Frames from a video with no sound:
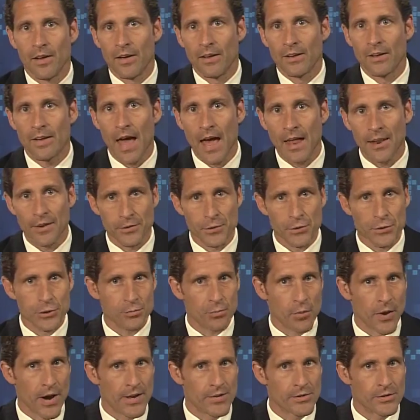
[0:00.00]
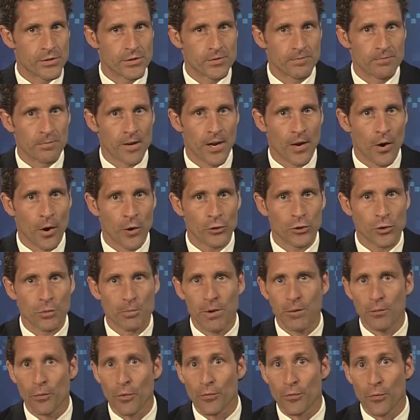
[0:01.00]
Calendar spreads can also
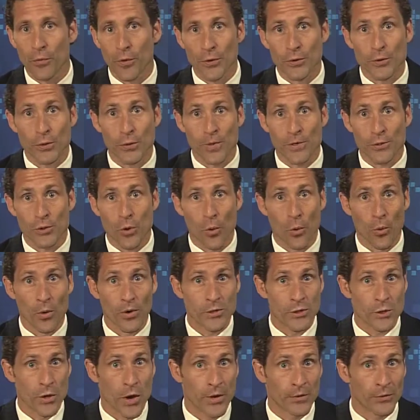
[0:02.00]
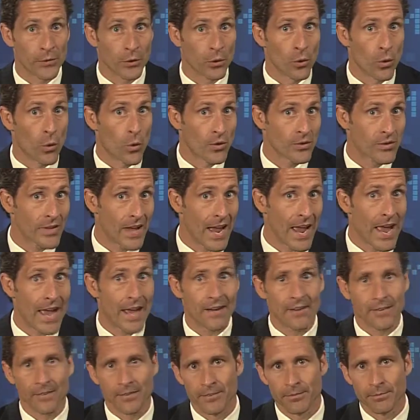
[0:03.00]
be referred to as horizontal or
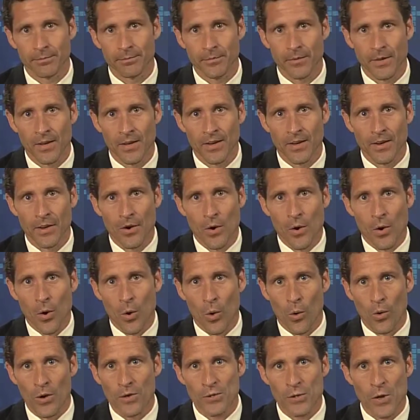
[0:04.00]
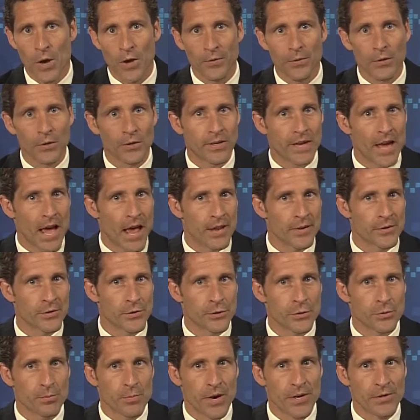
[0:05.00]
diagonal. Horizontal calendar
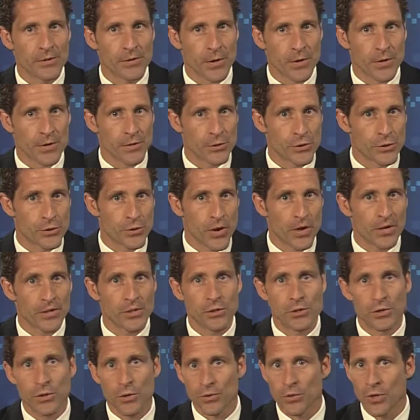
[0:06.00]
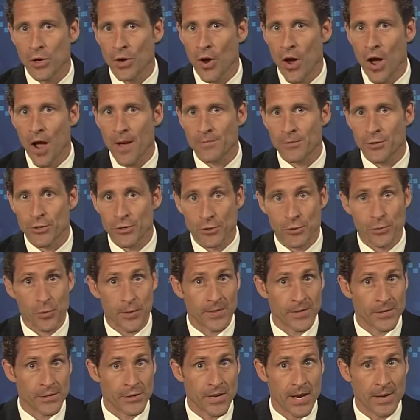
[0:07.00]
spreads are constructed using options
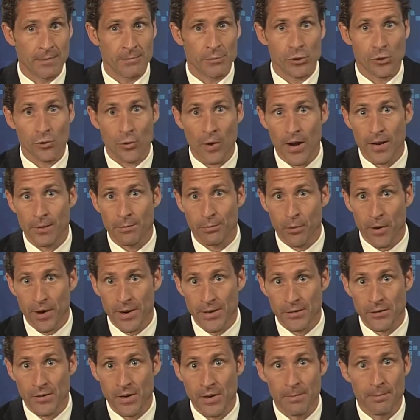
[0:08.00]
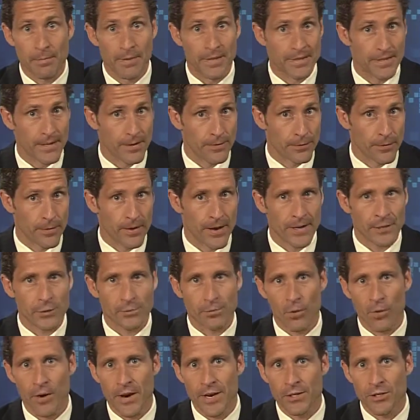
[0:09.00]
with the same strike price but different
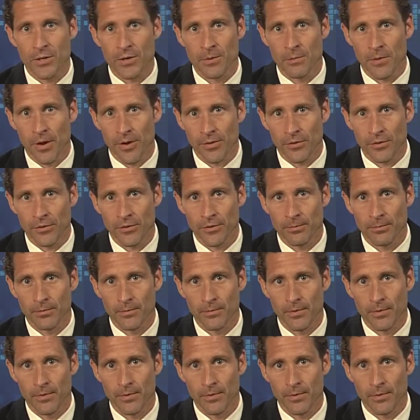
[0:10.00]
expiration months.